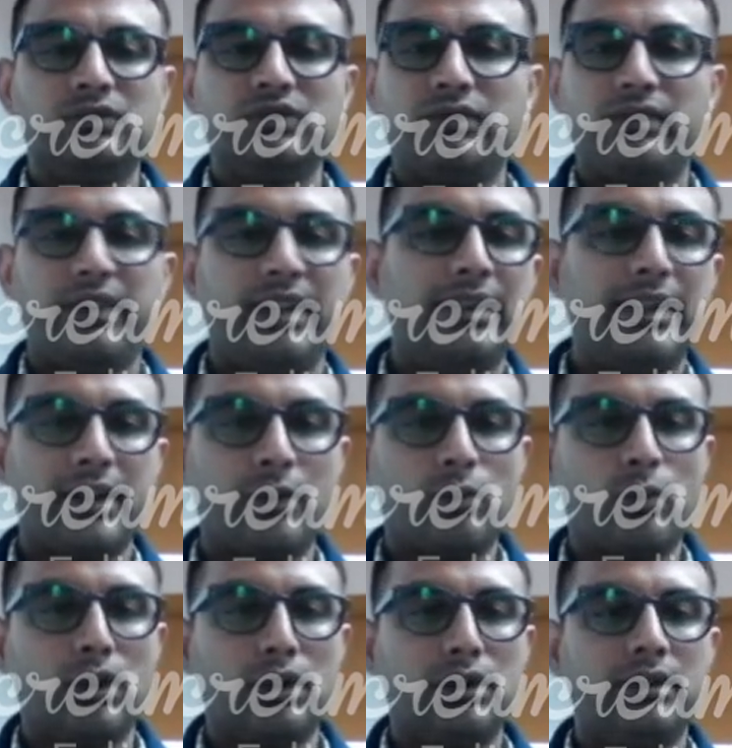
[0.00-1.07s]
fill
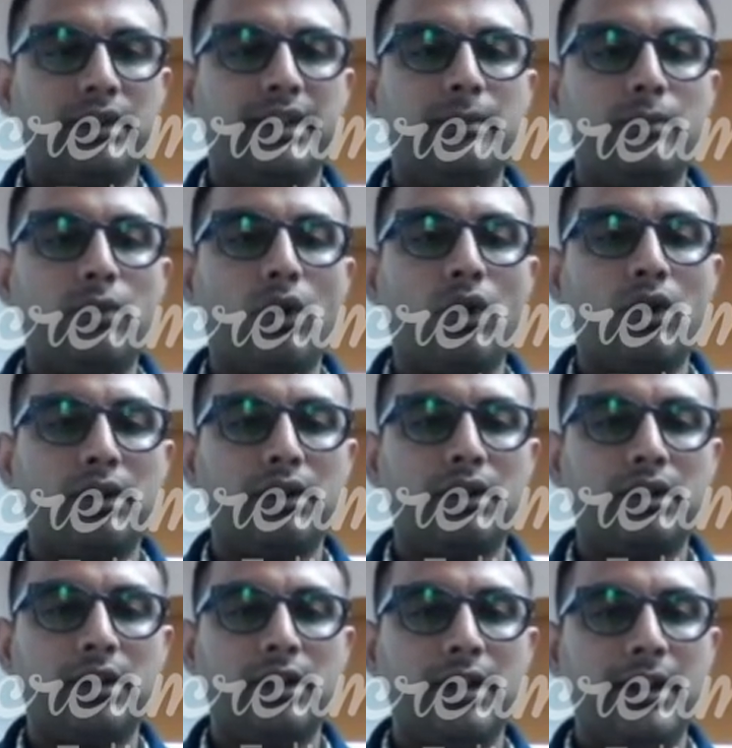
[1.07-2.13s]
that one, then
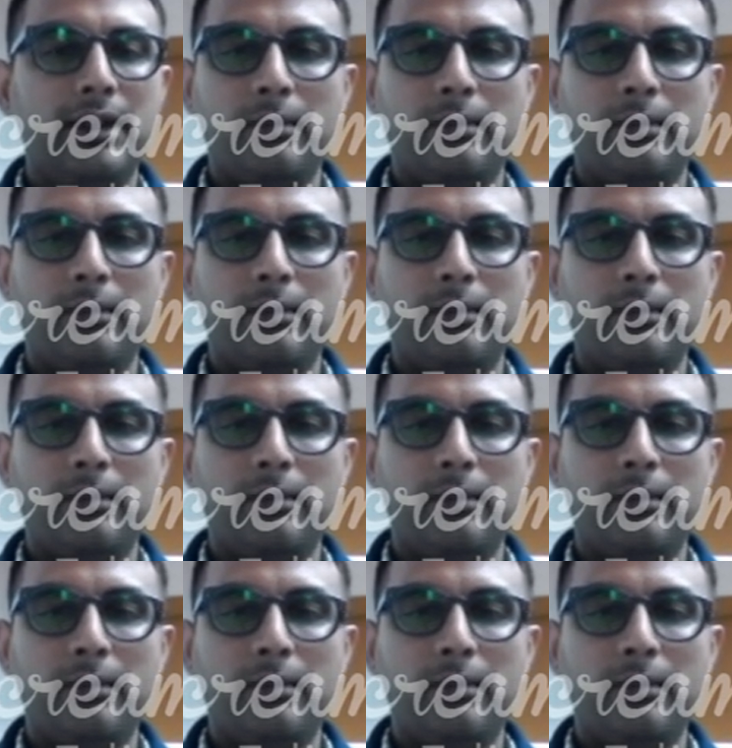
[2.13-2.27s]
born,